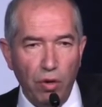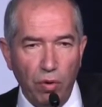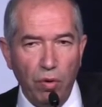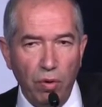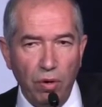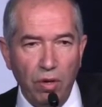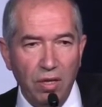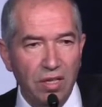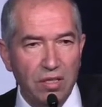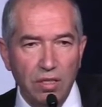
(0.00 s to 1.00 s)
No,
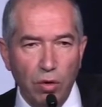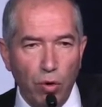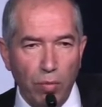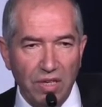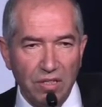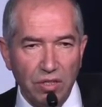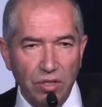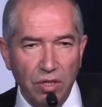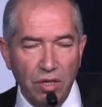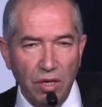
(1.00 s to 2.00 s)
this is a wrong
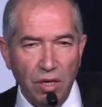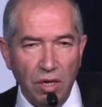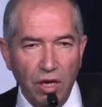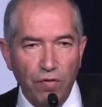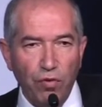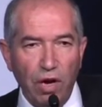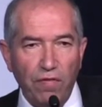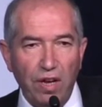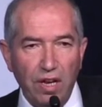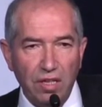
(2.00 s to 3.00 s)
message if you
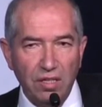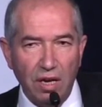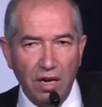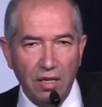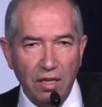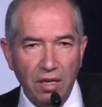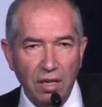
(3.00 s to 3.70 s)
have an insight,